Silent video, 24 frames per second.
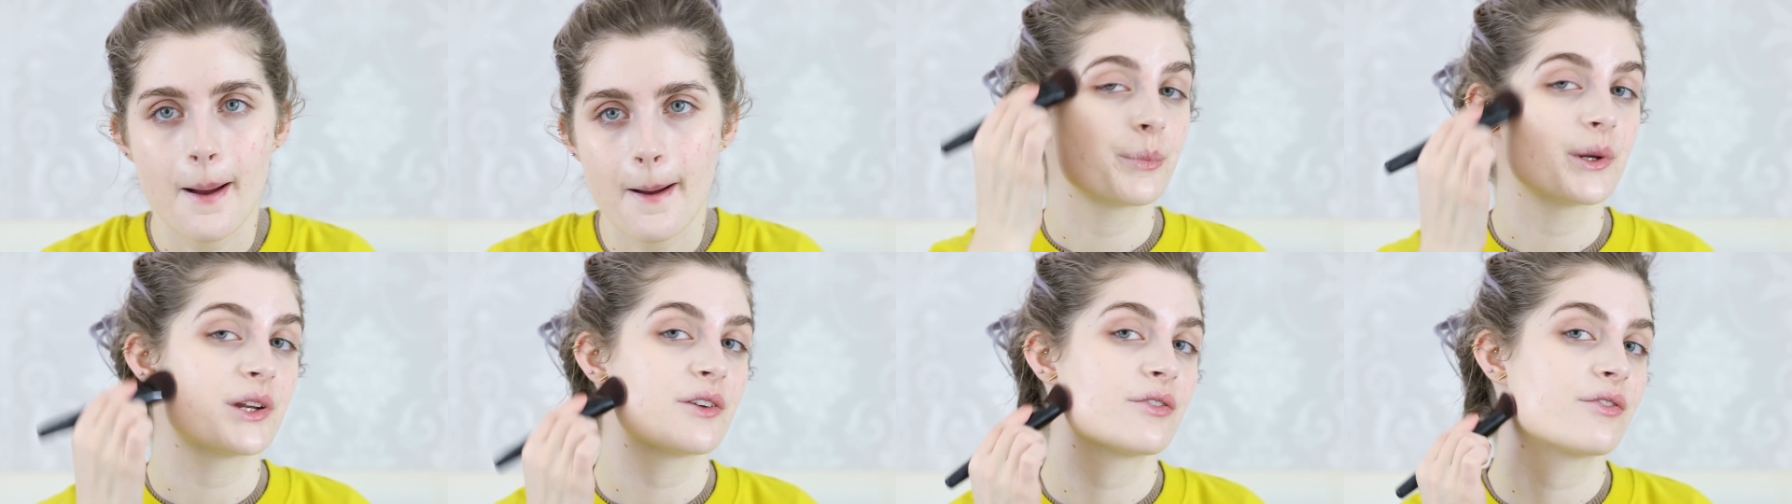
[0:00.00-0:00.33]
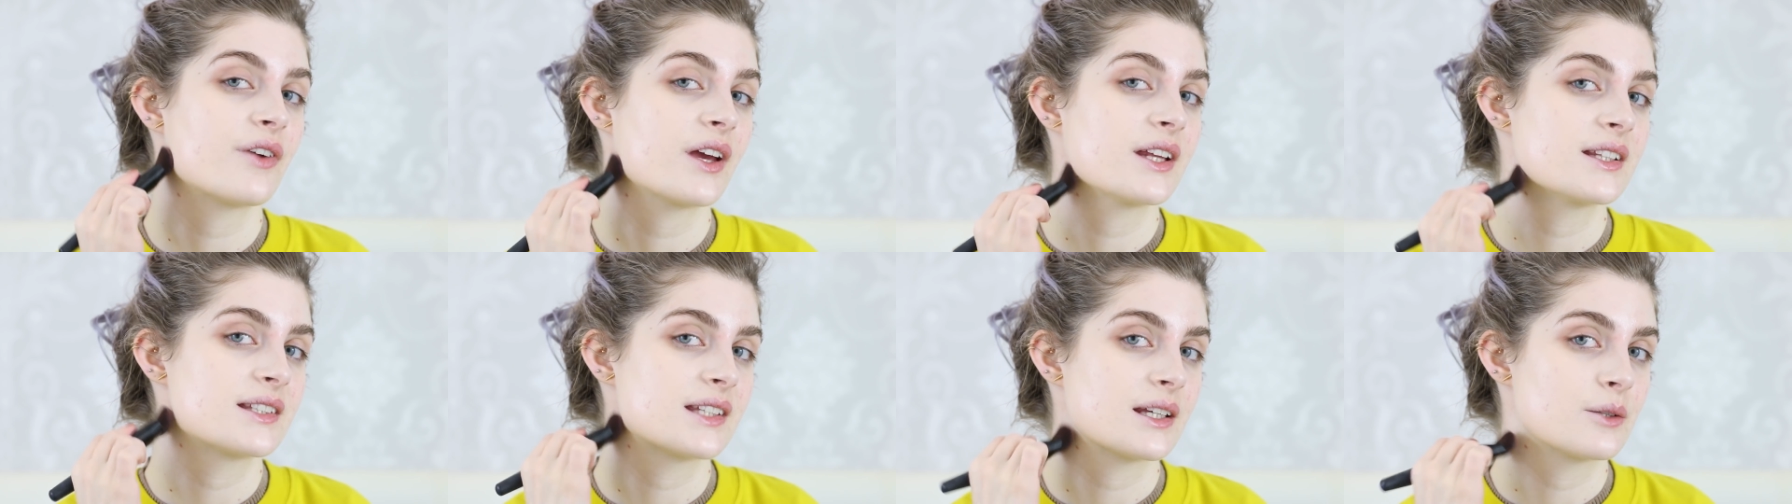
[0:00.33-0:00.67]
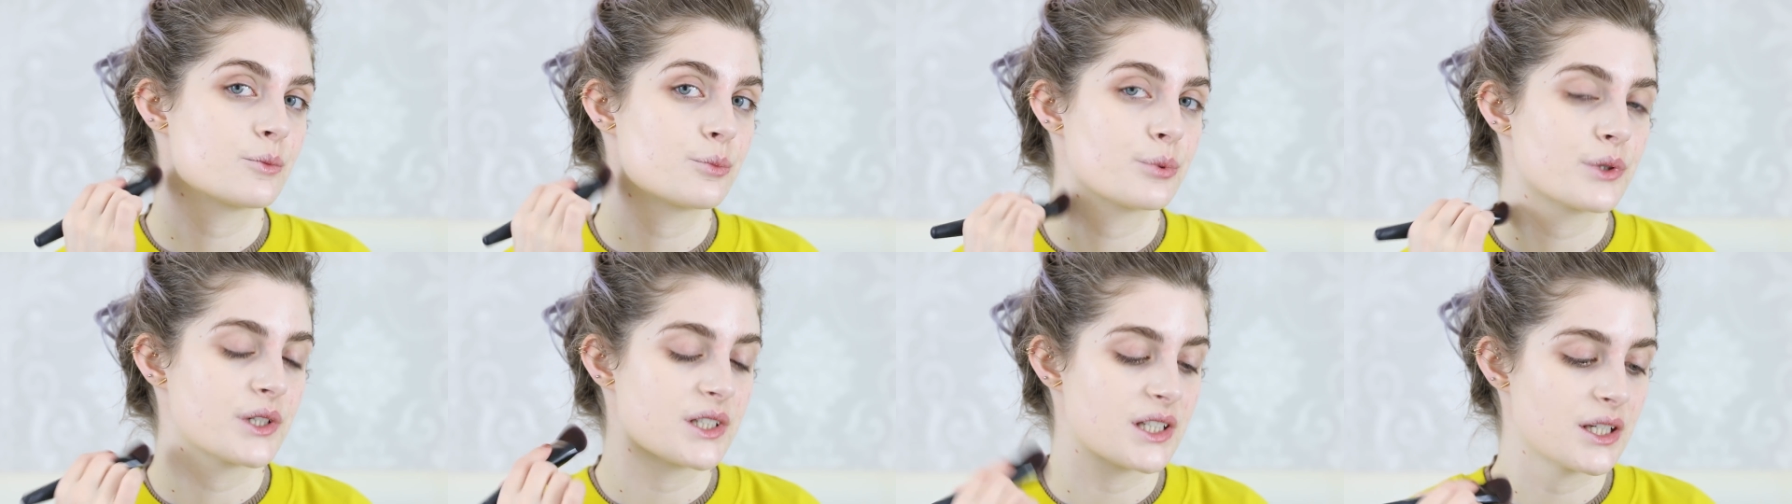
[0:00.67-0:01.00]
but it fades
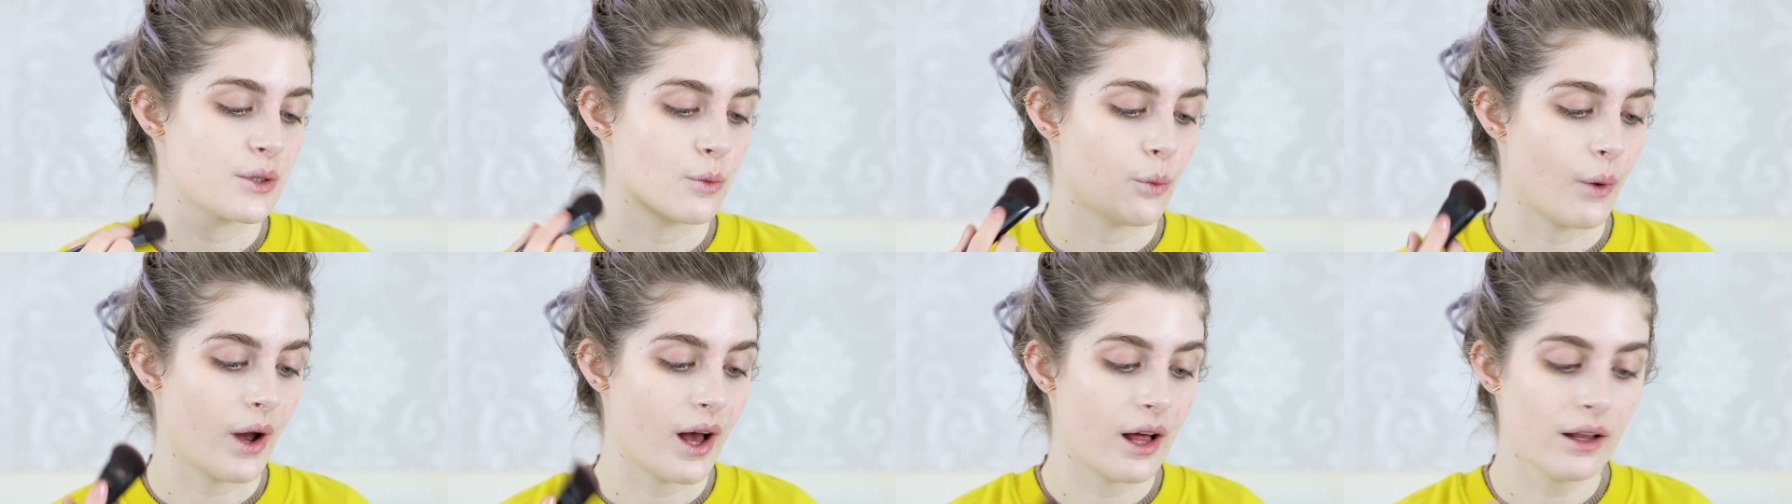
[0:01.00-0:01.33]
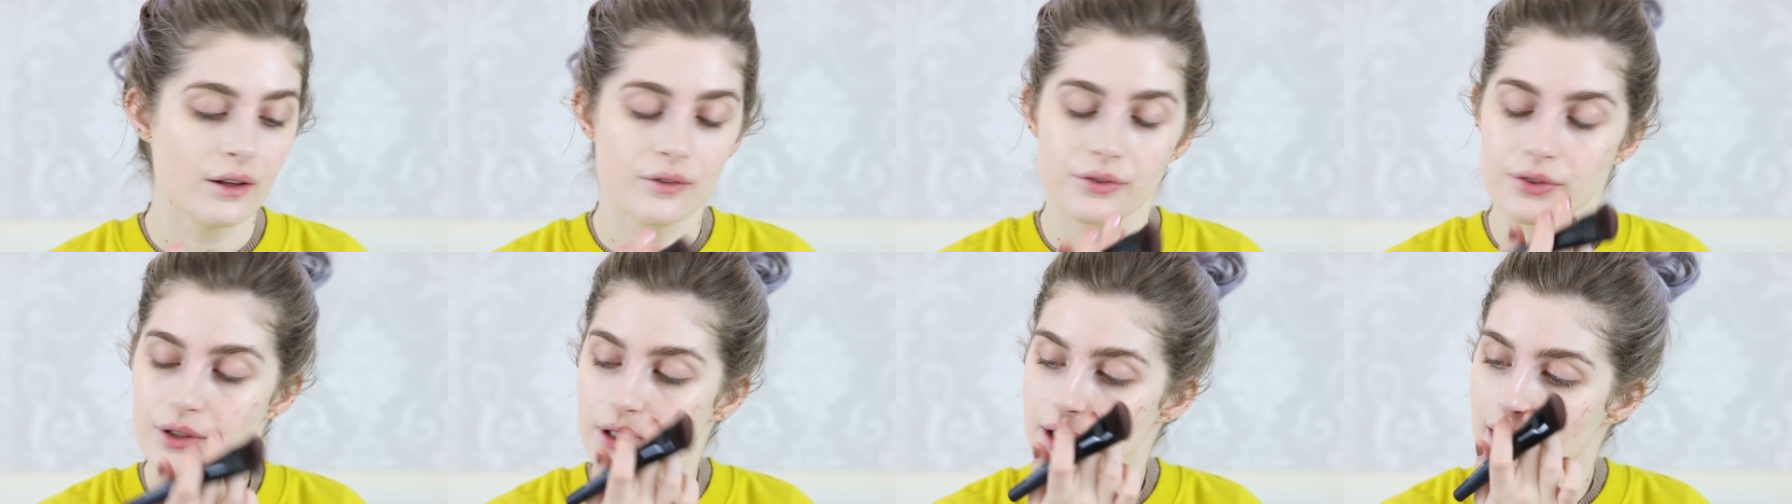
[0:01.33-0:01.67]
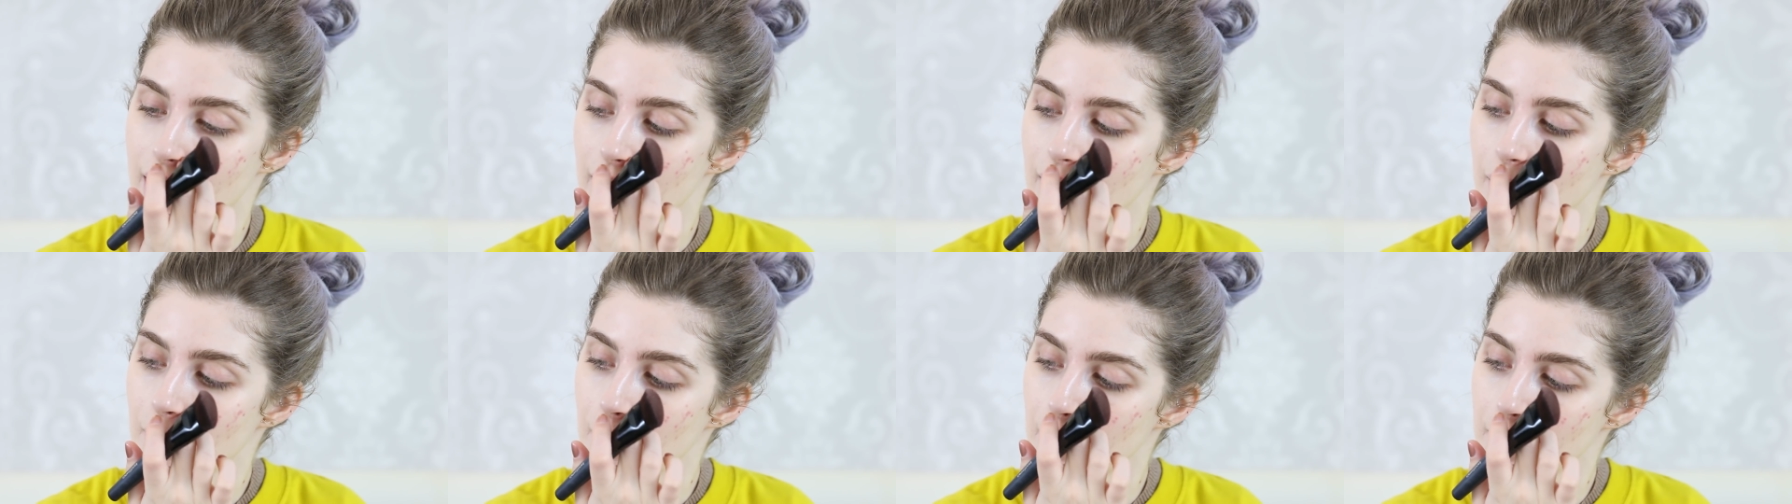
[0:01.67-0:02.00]
in pretty well for
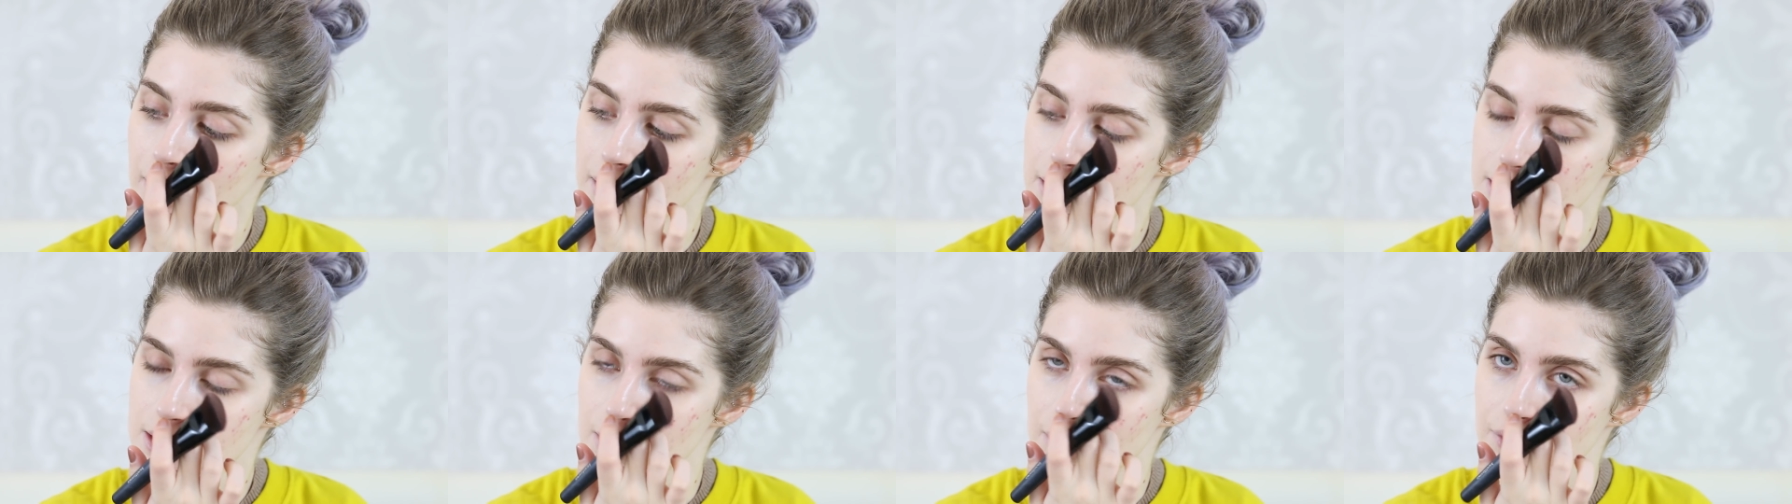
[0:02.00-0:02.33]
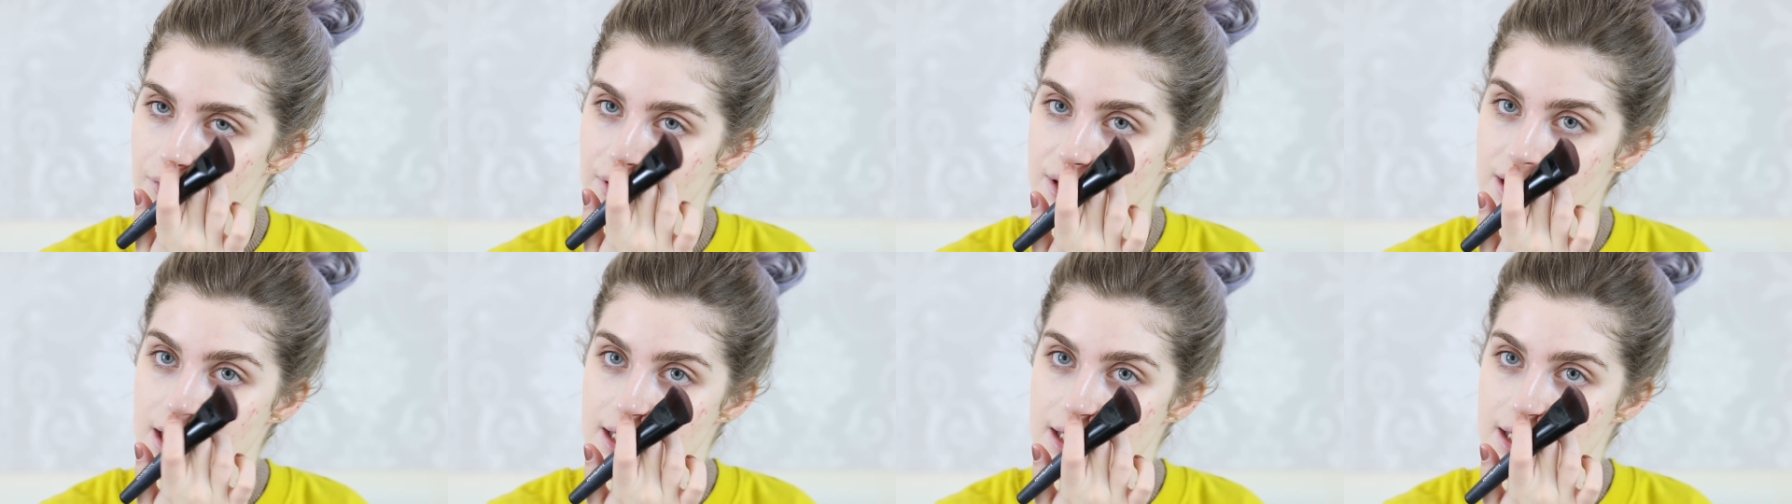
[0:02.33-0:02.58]
now. So if it